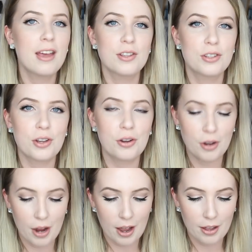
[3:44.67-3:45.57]

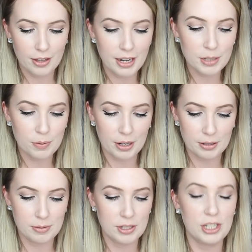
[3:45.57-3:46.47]
So the next
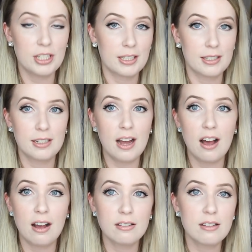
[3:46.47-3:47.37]
product I'm suggesting is
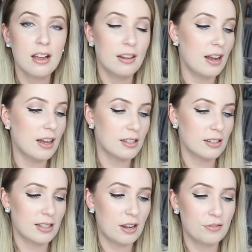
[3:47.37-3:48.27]
NARS. NARS
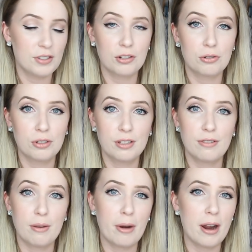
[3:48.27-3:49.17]
itself is a
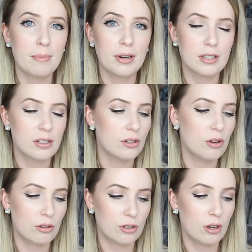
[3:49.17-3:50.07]
cruelty-free brand, but it's
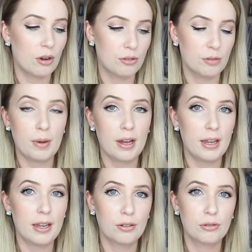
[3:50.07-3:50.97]
not owned by
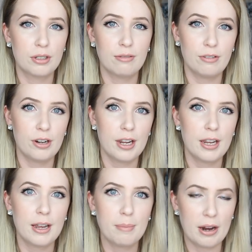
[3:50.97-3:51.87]
a
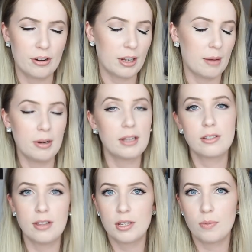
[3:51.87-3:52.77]
cruelty-free parent company.
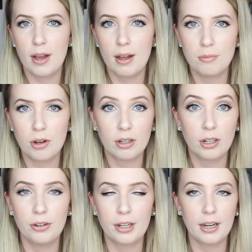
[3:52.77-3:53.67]
So that's why I'm not
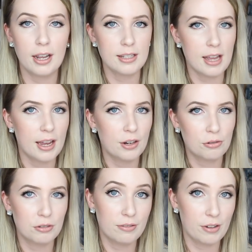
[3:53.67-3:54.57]
including it as a
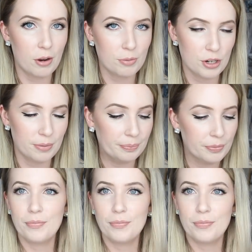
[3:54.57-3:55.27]
cruelty-free option.